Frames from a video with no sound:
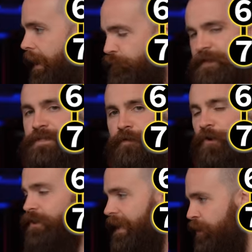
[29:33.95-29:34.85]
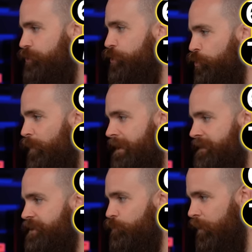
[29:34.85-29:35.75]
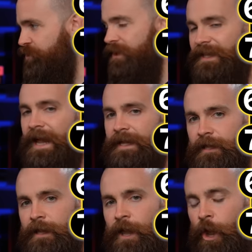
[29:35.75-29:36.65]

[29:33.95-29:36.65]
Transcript: Everything's very layer two and switch-like.